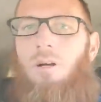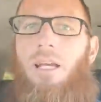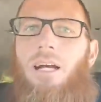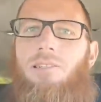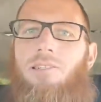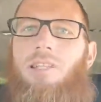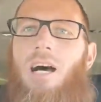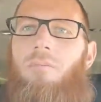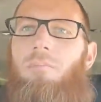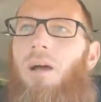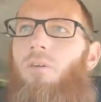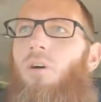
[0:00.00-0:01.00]
he got
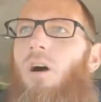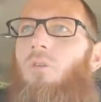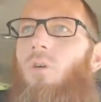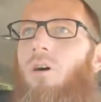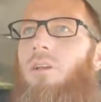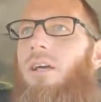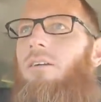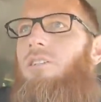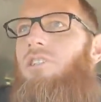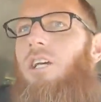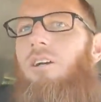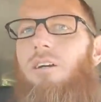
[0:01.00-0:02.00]
stopped by Rockwall County
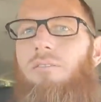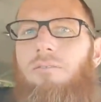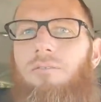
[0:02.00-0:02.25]
Sheriff